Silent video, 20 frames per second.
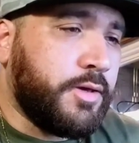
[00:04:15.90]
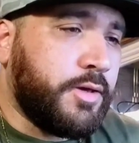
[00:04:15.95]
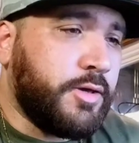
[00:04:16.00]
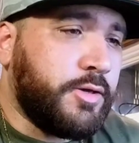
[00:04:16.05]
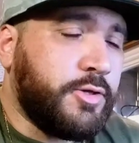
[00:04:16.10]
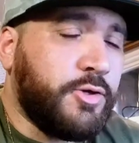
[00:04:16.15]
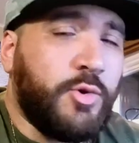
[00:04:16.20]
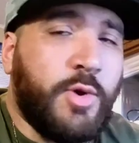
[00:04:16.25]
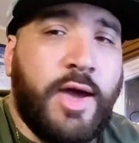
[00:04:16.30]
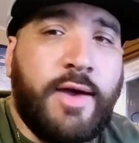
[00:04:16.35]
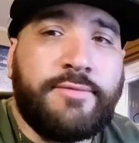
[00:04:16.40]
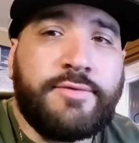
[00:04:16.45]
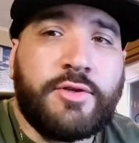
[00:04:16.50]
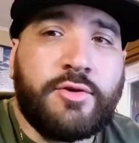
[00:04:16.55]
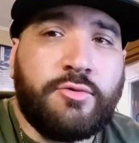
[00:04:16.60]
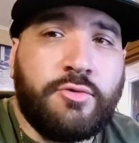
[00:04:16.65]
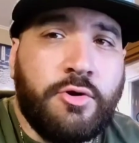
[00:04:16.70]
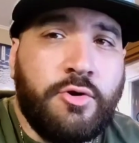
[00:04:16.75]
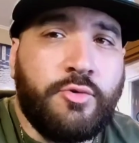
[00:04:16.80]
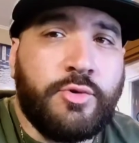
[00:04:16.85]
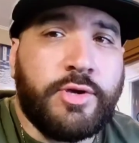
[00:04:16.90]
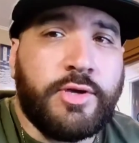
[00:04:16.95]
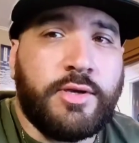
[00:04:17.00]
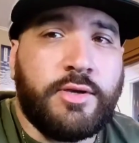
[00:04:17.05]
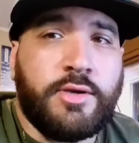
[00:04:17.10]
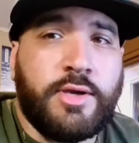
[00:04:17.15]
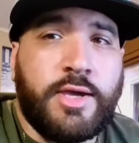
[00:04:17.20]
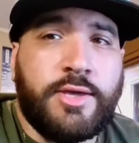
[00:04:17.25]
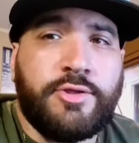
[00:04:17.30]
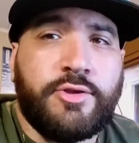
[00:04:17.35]
you have to grow it,
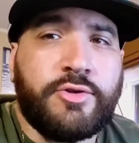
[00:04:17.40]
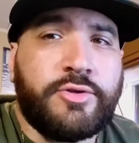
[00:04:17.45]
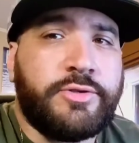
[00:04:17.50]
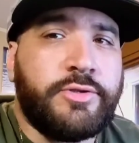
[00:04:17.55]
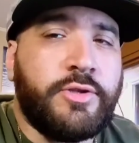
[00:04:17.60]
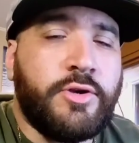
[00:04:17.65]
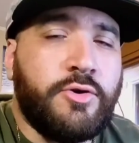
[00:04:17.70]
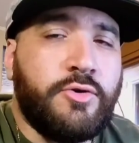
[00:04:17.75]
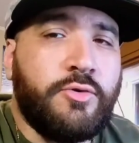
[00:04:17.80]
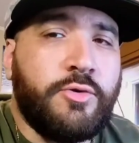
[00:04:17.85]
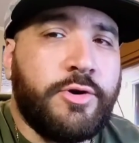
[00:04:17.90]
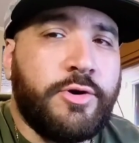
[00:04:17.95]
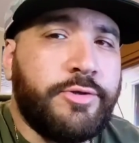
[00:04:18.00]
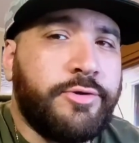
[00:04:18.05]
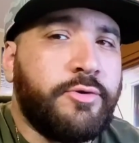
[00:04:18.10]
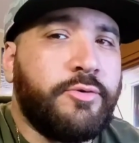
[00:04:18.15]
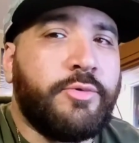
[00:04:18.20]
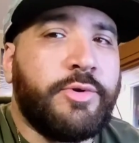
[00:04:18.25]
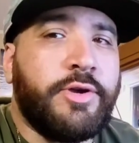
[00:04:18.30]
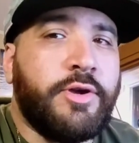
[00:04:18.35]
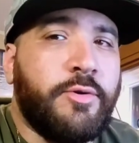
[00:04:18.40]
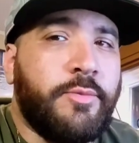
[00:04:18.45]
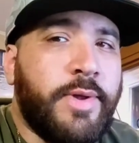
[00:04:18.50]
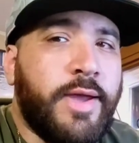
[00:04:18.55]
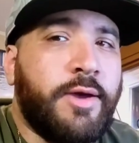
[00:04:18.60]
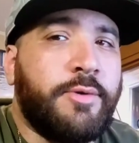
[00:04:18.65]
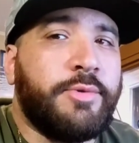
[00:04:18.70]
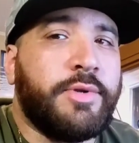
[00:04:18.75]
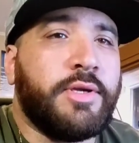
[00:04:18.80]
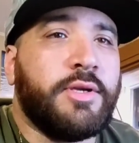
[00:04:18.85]
and there's no other way
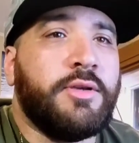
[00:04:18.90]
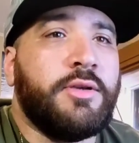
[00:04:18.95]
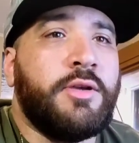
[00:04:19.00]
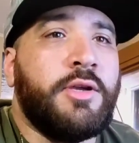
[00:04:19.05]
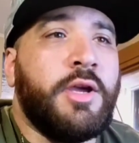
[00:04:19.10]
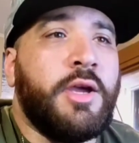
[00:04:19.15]
around it.